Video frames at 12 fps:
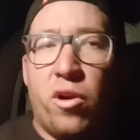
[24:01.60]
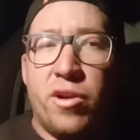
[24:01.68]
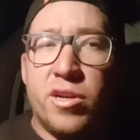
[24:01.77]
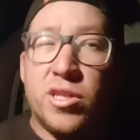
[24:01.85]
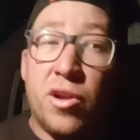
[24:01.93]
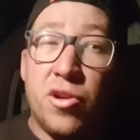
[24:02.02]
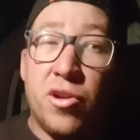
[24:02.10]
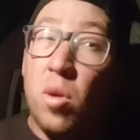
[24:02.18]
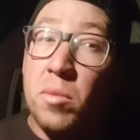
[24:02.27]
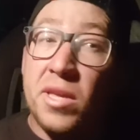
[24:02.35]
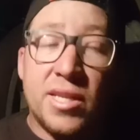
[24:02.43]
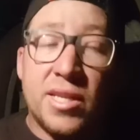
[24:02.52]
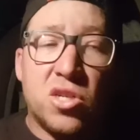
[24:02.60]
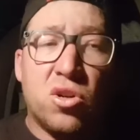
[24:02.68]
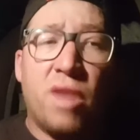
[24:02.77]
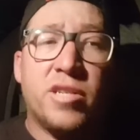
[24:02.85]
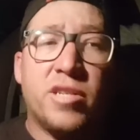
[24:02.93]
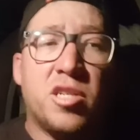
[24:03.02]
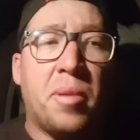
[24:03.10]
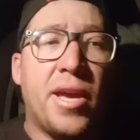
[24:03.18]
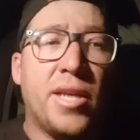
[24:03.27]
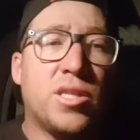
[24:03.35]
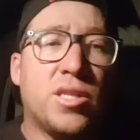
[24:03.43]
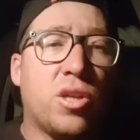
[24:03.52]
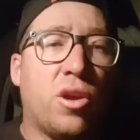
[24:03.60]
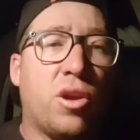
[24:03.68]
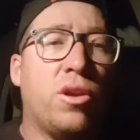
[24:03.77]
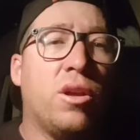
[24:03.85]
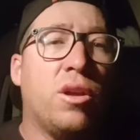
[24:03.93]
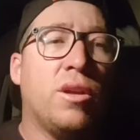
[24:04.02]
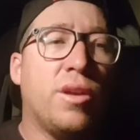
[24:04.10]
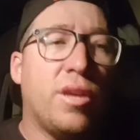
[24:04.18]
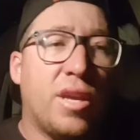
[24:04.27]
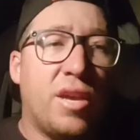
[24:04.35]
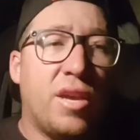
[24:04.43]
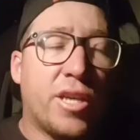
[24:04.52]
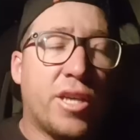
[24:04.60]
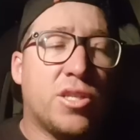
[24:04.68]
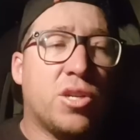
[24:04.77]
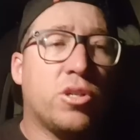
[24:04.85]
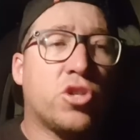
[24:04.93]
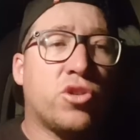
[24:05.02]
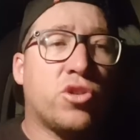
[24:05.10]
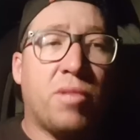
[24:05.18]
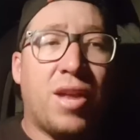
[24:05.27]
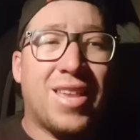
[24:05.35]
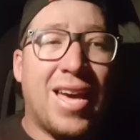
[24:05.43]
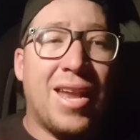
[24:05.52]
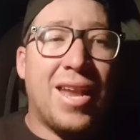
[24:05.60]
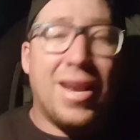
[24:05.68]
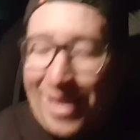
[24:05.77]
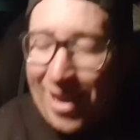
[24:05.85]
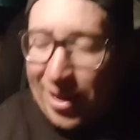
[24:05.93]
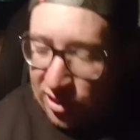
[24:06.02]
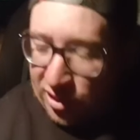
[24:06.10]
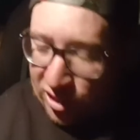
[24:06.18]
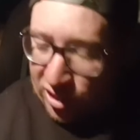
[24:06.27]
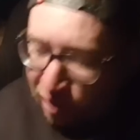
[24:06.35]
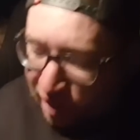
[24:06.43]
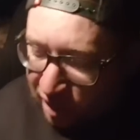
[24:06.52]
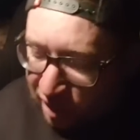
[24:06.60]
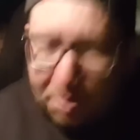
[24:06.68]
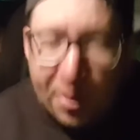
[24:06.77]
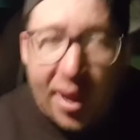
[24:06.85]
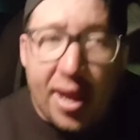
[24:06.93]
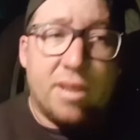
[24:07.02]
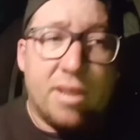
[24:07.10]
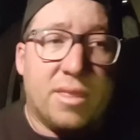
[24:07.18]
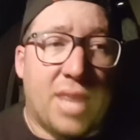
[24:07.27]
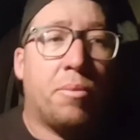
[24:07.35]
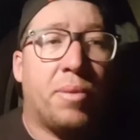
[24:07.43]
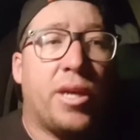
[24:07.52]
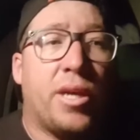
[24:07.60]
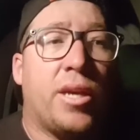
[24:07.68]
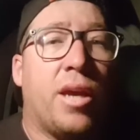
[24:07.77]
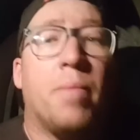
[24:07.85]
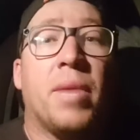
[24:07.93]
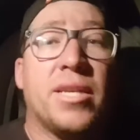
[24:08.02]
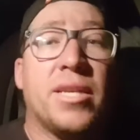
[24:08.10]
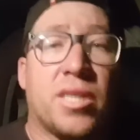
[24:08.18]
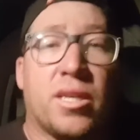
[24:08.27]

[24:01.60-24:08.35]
don't normally get to drive in Japan. So if I could do a trip like that again soon in Japan, that would be amazing.